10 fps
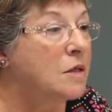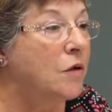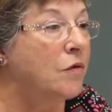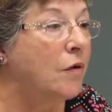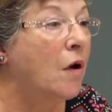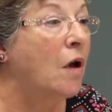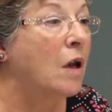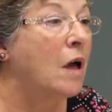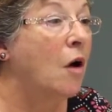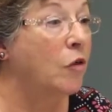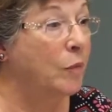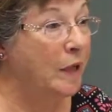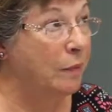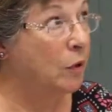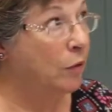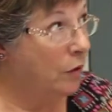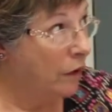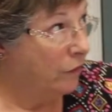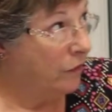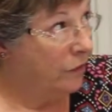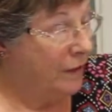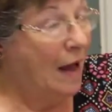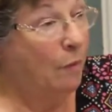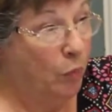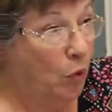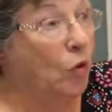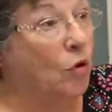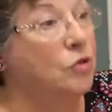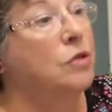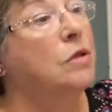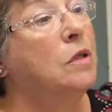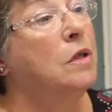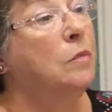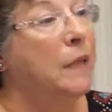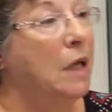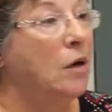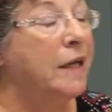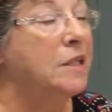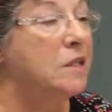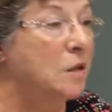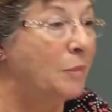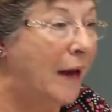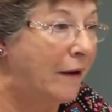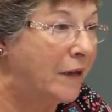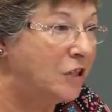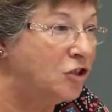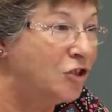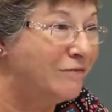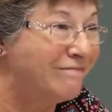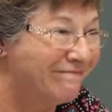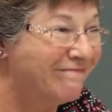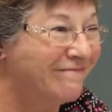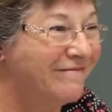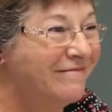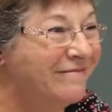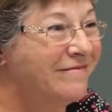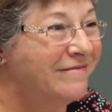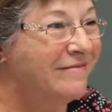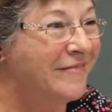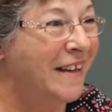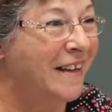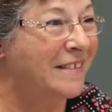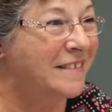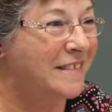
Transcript: So they're all the people who are on that board belonging to the parish. Yeah.